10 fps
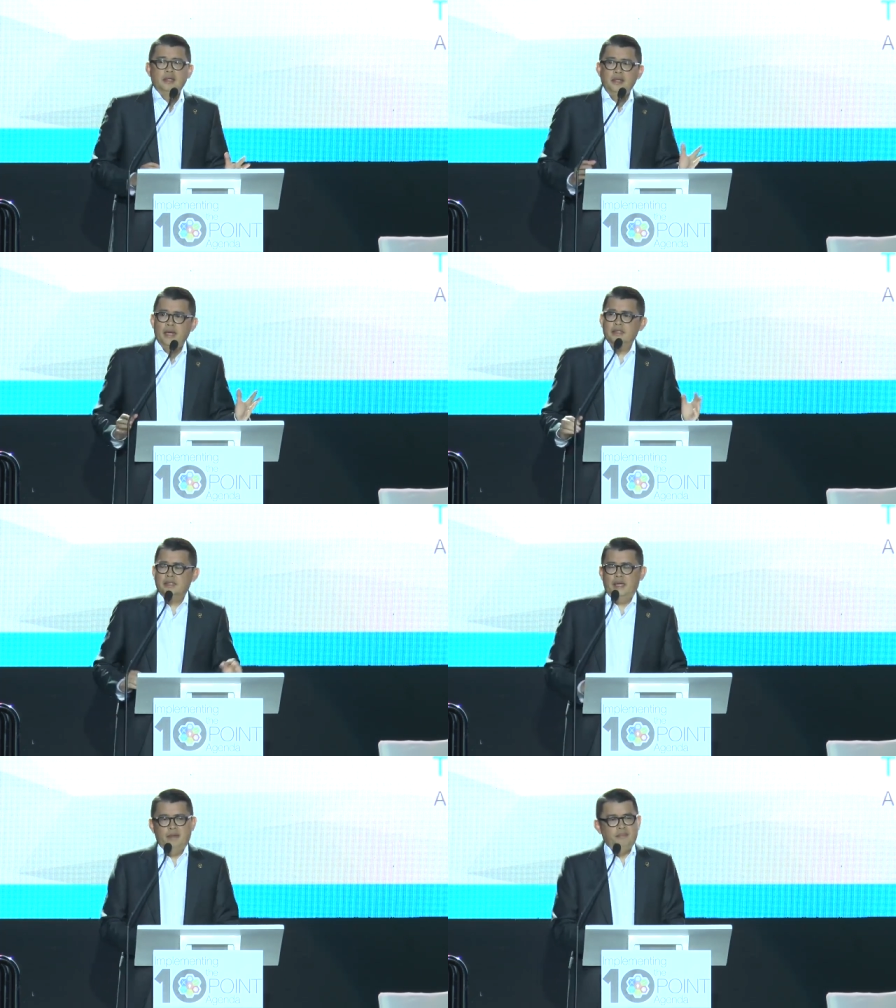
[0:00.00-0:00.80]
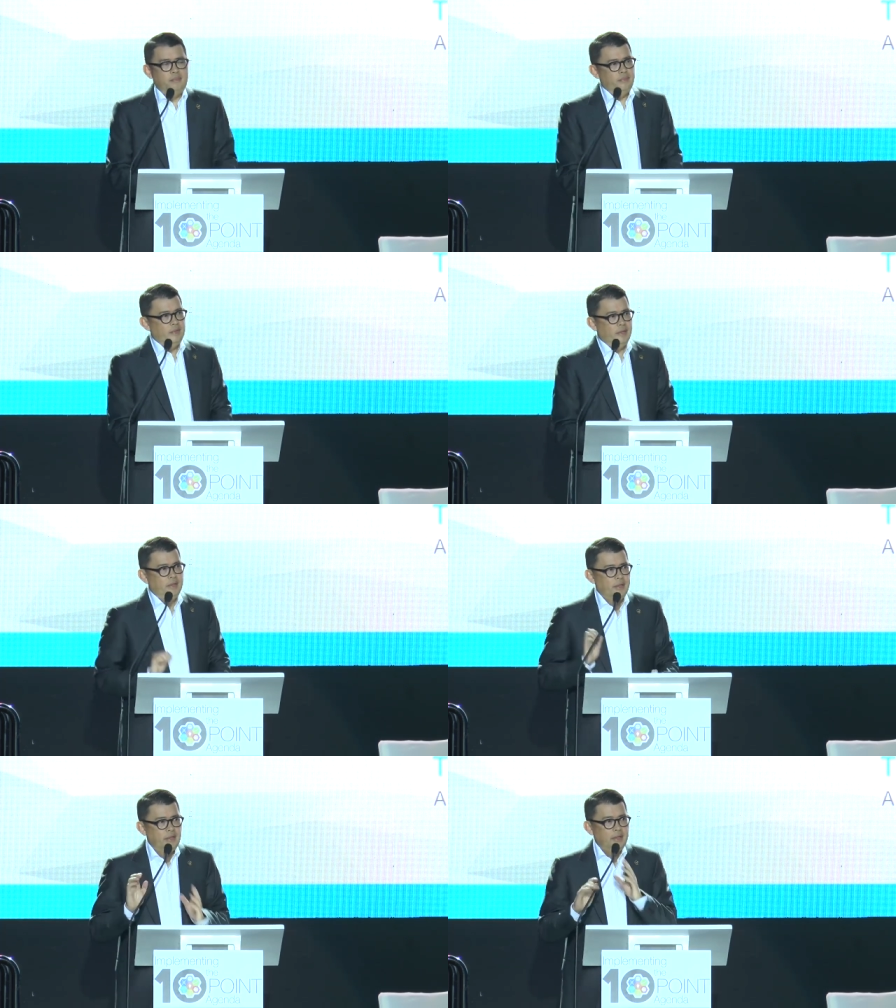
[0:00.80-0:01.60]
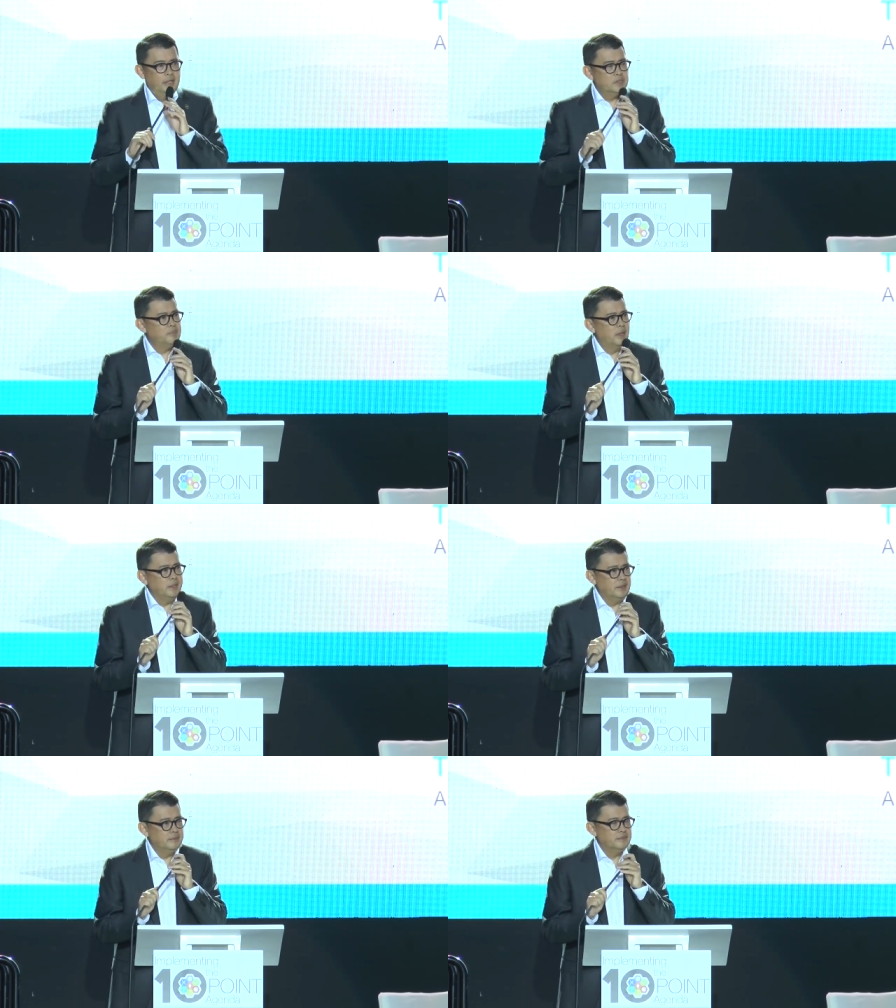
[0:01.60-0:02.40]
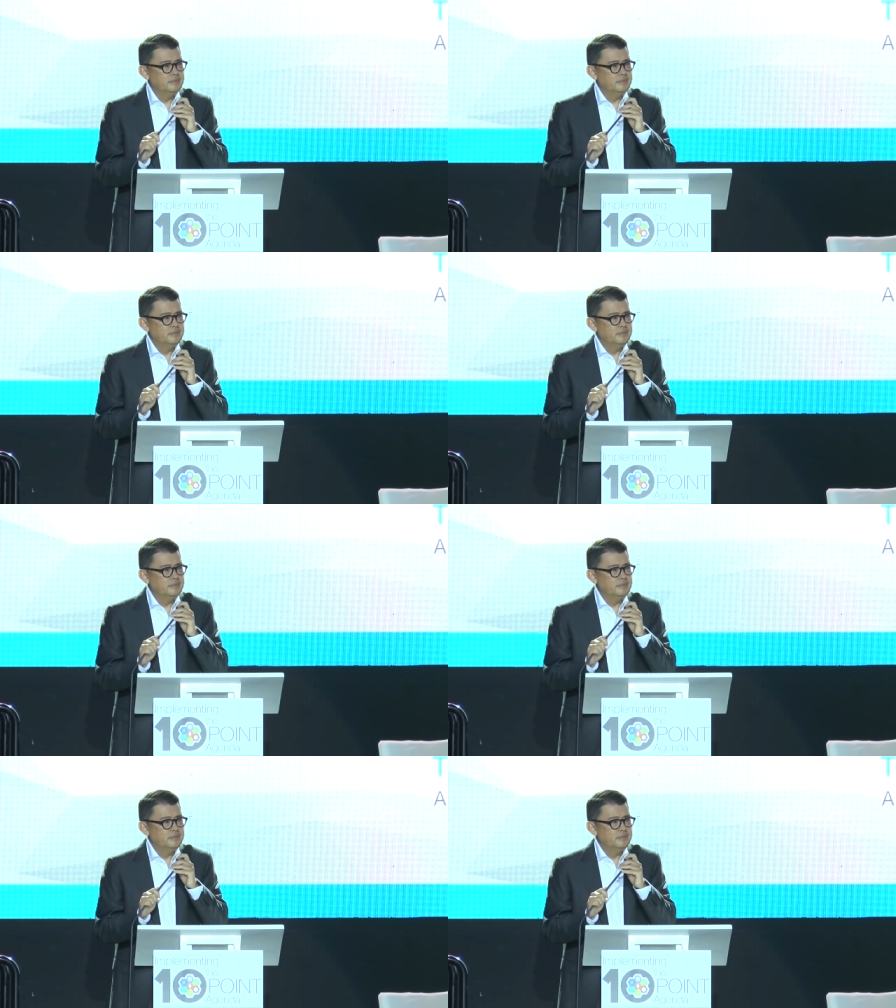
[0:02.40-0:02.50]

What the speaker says: The next N is money.